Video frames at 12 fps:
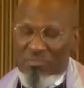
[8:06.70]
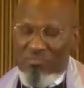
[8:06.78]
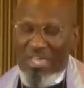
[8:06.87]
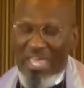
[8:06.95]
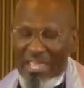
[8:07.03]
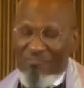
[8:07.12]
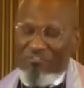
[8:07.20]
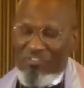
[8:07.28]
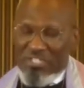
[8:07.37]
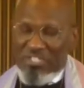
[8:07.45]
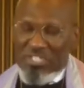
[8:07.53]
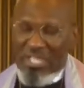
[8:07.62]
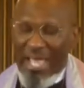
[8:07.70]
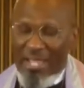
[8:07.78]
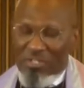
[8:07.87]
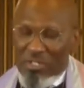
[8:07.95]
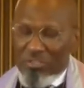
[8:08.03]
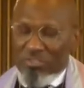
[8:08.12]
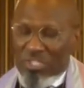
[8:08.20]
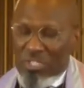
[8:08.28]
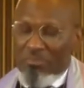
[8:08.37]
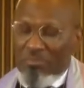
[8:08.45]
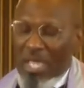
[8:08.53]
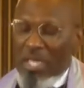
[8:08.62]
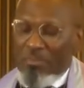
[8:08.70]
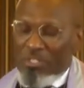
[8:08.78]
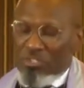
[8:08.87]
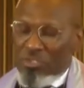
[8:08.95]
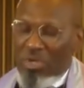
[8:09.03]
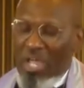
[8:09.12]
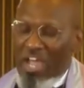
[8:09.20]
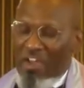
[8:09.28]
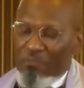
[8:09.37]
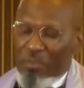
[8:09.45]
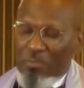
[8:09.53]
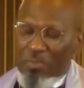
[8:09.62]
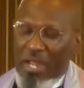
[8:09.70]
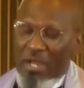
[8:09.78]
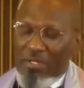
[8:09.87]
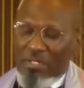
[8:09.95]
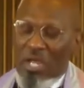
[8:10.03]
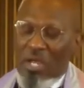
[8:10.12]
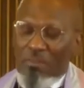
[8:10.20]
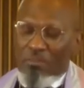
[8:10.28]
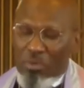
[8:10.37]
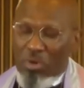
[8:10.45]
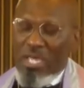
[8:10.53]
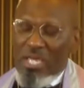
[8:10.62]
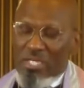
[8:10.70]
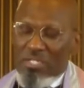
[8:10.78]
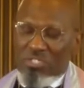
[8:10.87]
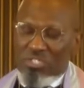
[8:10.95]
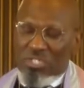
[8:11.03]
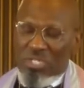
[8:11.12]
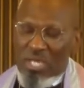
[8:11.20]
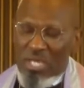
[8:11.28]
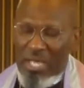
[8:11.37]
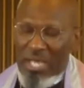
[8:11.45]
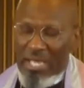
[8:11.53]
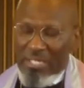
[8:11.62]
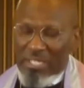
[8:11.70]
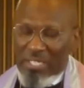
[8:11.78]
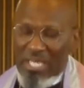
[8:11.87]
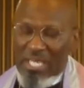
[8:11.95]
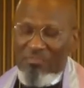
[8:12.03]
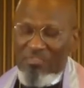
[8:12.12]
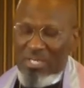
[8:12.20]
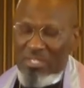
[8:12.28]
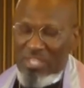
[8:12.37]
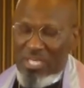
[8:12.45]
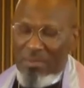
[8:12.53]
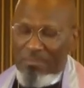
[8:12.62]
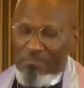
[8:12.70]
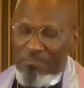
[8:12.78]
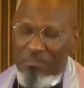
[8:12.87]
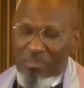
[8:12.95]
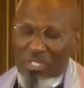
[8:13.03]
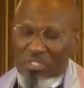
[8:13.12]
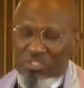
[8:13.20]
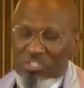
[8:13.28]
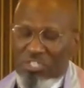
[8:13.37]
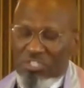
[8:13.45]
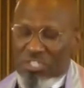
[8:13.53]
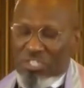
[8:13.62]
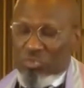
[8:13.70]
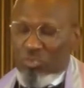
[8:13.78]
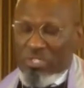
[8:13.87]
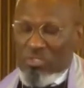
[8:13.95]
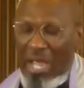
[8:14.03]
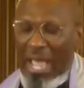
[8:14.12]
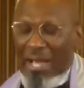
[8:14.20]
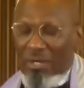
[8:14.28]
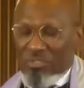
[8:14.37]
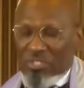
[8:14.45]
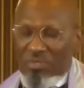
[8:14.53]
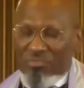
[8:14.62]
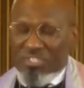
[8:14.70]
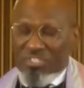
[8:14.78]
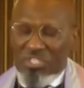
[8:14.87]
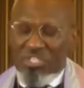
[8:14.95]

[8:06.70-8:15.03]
of infants and nursing babies you have prepared praise? And leaving them, Jesus went out of the